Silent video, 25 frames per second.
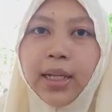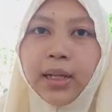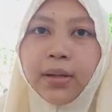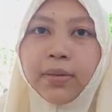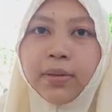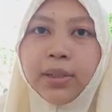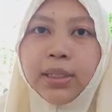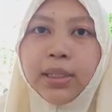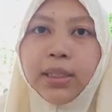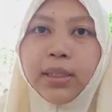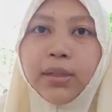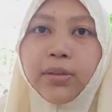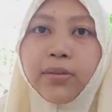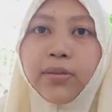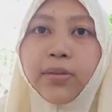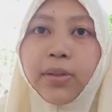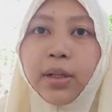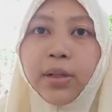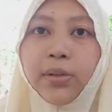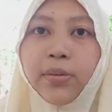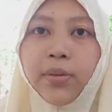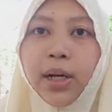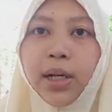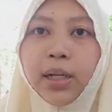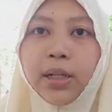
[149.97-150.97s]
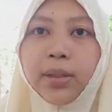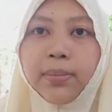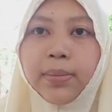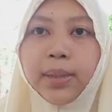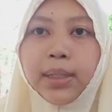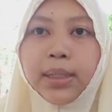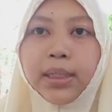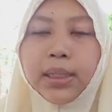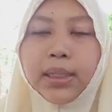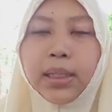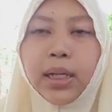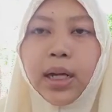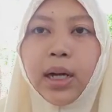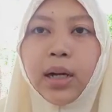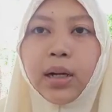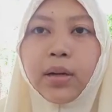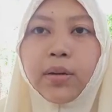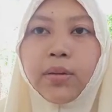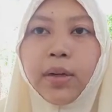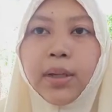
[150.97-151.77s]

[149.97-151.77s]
Reserve requirements are